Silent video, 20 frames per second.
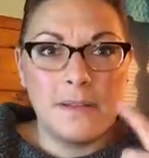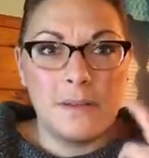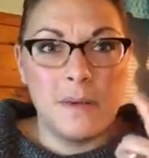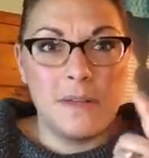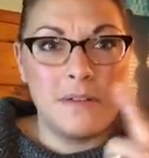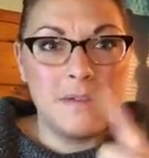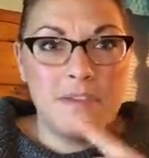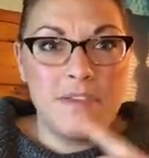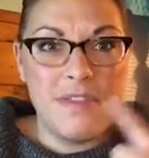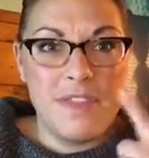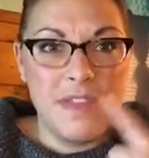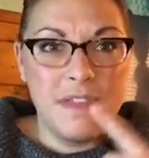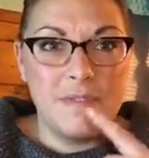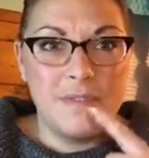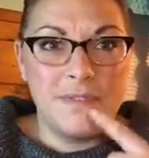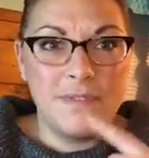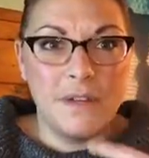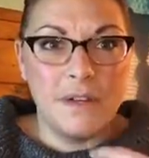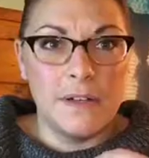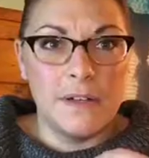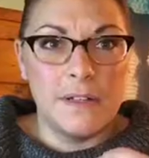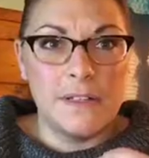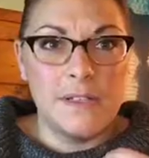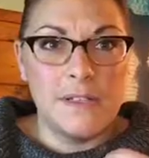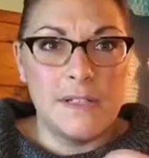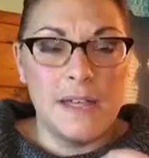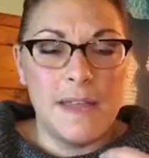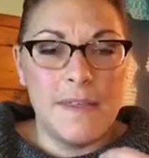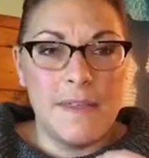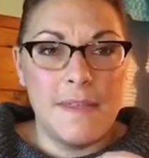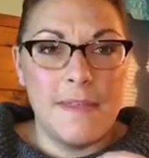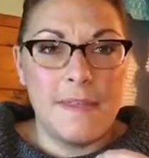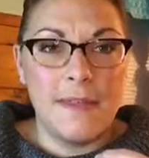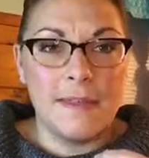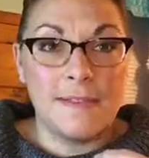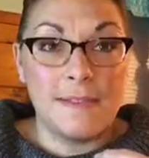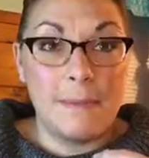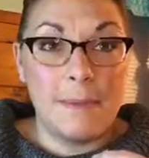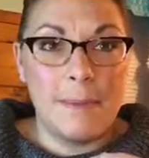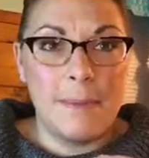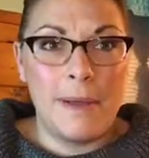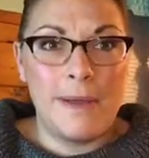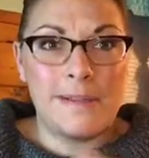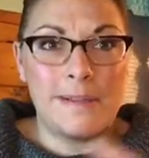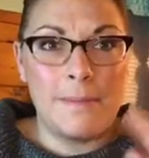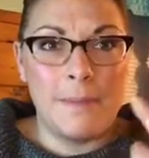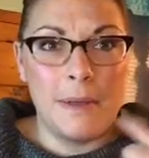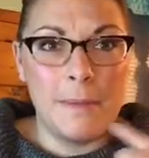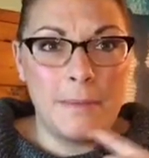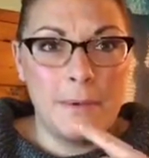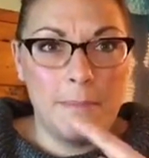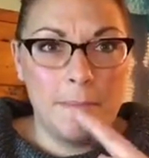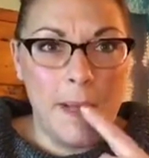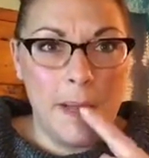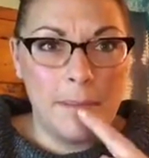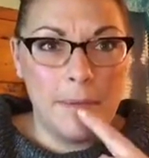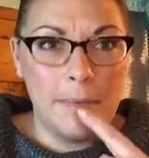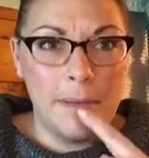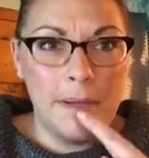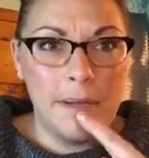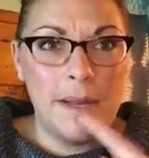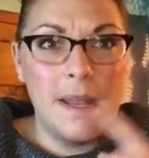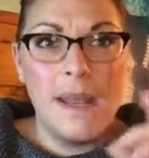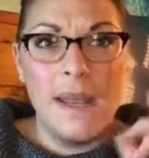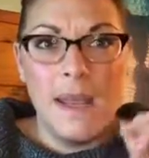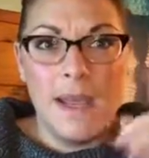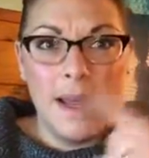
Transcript: So I do Thieves first, and then the next time I apply something, I put peppermint,